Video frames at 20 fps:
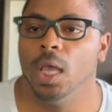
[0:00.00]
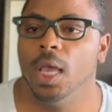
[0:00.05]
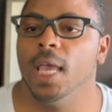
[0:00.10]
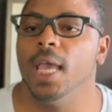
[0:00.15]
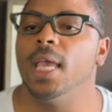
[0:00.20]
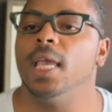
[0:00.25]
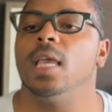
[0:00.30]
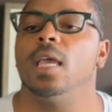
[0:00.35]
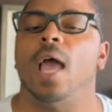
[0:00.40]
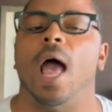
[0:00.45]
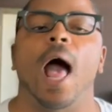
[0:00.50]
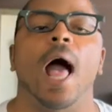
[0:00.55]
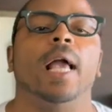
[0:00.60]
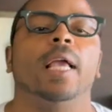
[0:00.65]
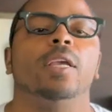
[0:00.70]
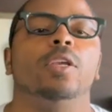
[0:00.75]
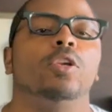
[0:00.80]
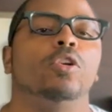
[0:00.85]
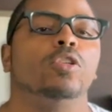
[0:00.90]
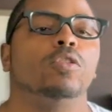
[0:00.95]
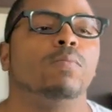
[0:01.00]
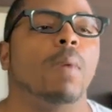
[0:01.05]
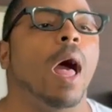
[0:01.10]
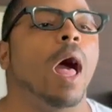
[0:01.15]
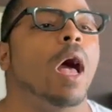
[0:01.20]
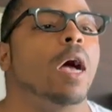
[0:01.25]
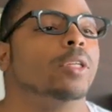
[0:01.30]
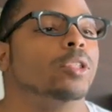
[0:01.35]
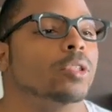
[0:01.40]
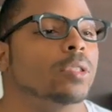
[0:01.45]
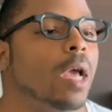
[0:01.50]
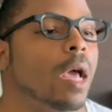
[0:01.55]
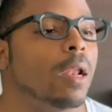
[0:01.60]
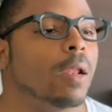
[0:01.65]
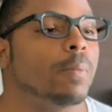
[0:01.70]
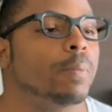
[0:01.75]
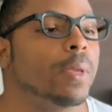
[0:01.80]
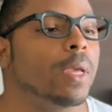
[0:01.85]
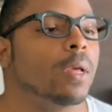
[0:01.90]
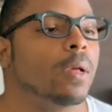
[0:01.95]
I can use my
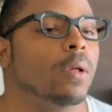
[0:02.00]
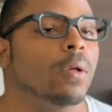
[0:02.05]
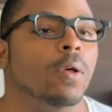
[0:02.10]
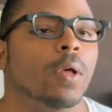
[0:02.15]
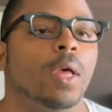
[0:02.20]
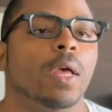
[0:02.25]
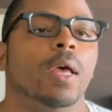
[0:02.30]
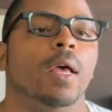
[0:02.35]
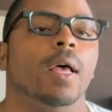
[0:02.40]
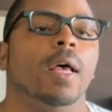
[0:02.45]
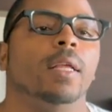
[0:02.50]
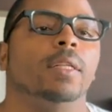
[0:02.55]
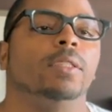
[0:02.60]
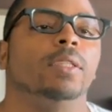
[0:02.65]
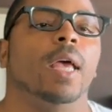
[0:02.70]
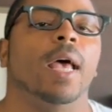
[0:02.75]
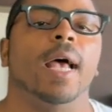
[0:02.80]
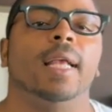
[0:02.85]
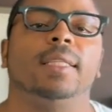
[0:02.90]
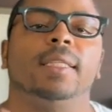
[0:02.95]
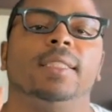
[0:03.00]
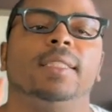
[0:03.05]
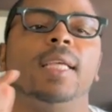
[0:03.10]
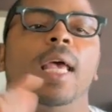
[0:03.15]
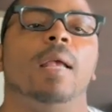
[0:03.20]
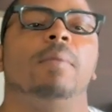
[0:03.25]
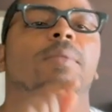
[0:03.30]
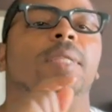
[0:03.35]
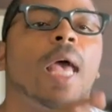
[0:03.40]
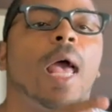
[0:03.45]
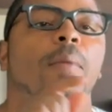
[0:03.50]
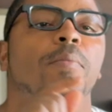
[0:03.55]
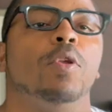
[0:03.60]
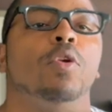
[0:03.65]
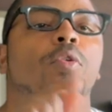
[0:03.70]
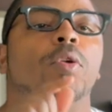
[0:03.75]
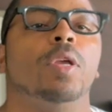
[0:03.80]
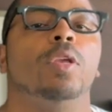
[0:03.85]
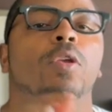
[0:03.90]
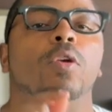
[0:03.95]
$100 bill at the same time you
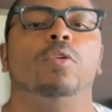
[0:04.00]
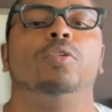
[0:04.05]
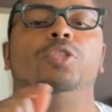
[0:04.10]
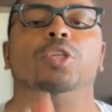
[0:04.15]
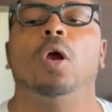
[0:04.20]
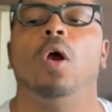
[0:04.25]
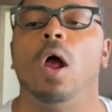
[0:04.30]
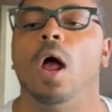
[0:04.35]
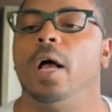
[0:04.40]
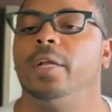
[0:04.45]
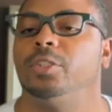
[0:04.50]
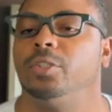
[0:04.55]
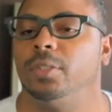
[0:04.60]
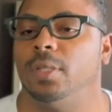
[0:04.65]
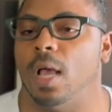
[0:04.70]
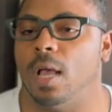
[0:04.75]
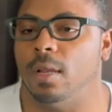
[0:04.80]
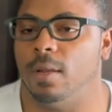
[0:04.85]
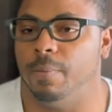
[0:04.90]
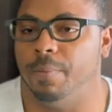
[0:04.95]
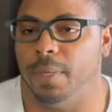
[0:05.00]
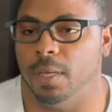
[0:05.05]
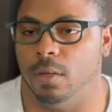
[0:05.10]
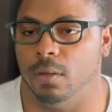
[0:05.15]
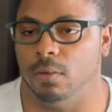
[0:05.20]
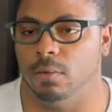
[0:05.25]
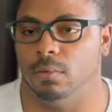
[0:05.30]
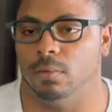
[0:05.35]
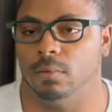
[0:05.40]
can use your $100 bill.